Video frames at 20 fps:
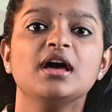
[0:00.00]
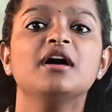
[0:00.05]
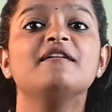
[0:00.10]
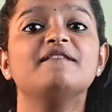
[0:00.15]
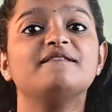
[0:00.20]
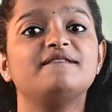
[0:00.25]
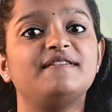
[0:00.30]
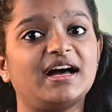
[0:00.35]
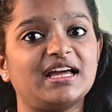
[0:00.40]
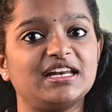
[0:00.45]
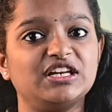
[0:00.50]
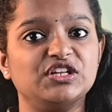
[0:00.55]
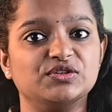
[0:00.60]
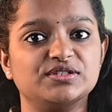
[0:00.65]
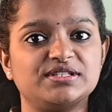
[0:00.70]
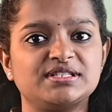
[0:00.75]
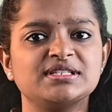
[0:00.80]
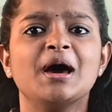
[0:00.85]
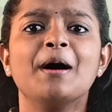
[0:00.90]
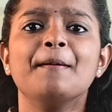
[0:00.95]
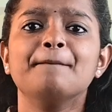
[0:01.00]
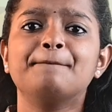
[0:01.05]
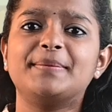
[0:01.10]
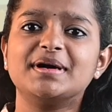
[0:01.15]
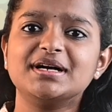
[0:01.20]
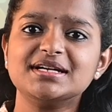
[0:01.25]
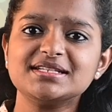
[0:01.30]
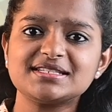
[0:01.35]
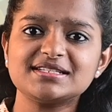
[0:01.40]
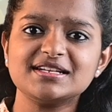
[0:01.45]
Values.
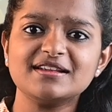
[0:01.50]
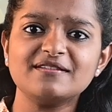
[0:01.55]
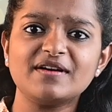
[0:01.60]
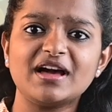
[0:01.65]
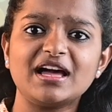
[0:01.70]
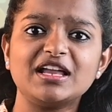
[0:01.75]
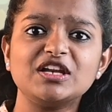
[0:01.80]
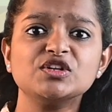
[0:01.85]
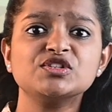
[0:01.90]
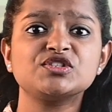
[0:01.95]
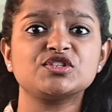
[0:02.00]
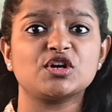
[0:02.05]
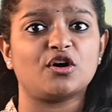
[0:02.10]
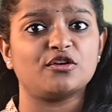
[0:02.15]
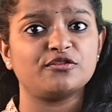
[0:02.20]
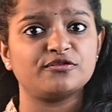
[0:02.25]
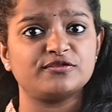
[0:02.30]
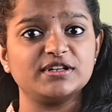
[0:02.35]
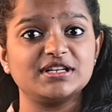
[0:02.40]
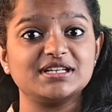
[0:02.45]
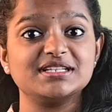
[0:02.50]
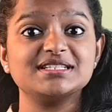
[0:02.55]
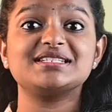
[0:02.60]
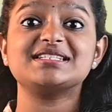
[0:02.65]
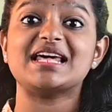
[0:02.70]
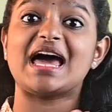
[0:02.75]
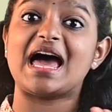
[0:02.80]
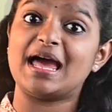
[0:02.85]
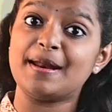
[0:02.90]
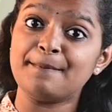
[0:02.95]
Personal values of nurse
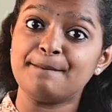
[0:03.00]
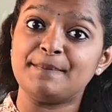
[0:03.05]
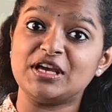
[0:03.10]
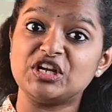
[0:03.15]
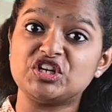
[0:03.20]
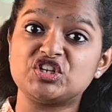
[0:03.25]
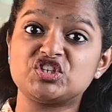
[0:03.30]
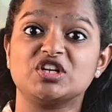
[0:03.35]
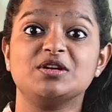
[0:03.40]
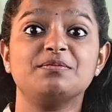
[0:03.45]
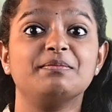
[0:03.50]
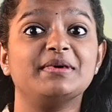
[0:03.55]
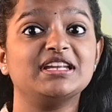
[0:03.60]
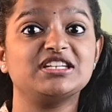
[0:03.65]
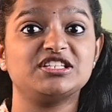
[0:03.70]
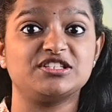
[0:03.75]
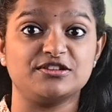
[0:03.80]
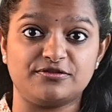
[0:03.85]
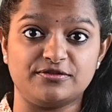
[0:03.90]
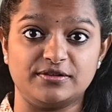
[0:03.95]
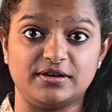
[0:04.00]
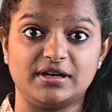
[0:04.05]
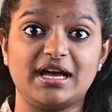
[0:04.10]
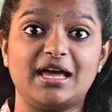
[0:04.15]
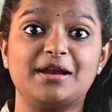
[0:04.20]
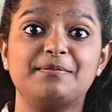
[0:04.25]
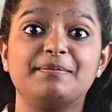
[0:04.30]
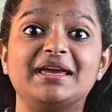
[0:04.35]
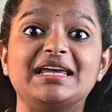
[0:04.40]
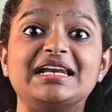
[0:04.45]
and patient may differ
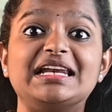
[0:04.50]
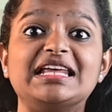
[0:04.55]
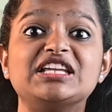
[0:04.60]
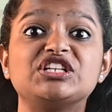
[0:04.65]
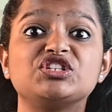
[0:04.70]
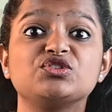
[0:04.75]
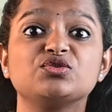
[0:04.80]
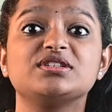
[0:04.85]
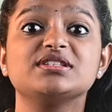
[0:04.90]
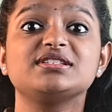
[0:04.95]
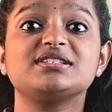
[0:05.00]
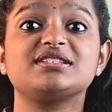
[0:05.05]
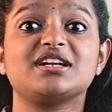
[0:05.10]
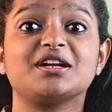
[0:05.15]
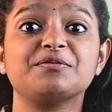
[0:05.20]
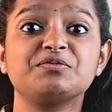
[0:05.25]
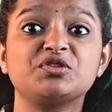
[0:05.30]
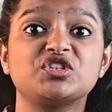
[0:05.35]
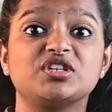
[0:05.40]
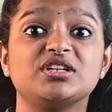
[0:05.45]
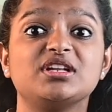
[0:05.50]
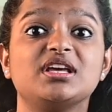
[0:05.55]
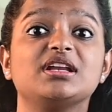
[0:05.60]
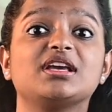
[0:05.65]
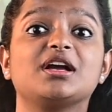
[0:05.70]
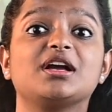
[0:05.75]
and may lead to disruption in